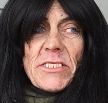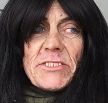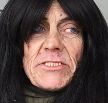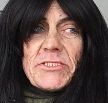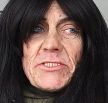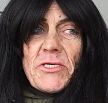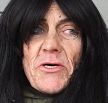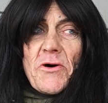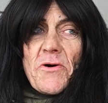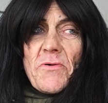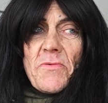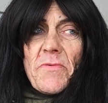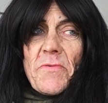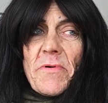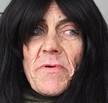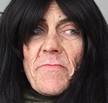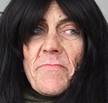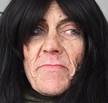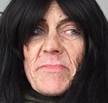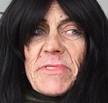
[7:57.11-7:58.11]
So
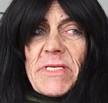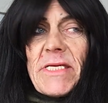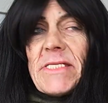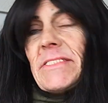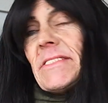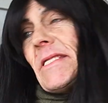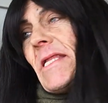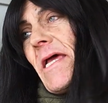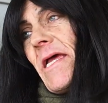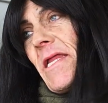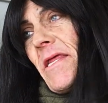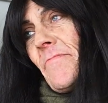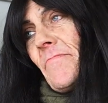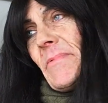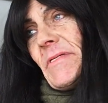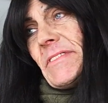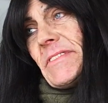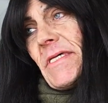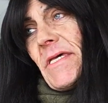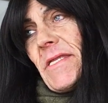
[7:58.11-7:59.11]
this lady,
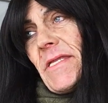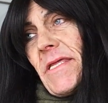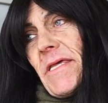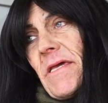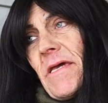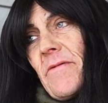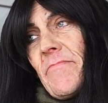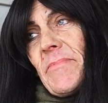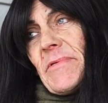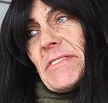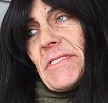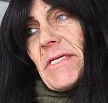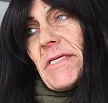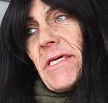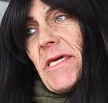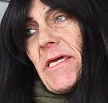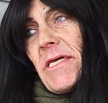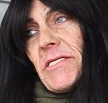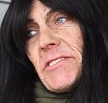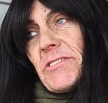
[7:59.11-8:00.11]
Miss India, and Miss
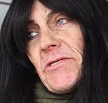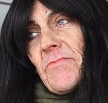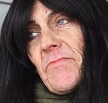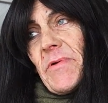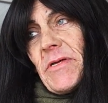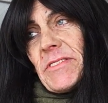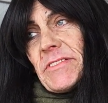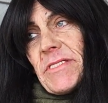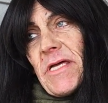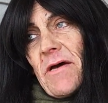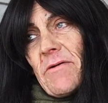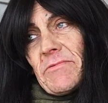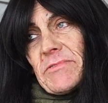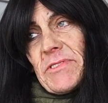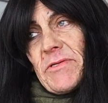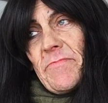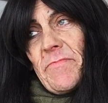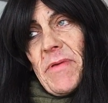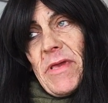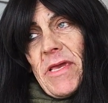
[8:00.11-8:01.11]
Lakeisha reached out
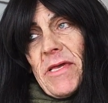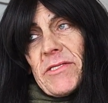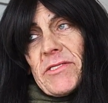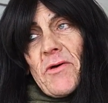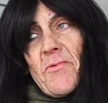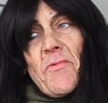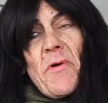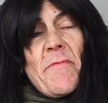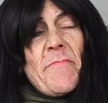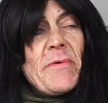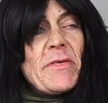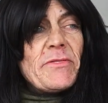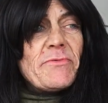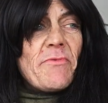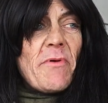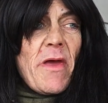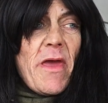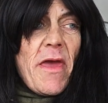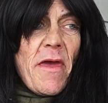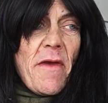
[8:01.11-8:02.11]
to me at the women's
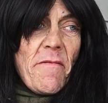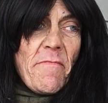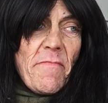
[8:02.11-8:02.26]
rep,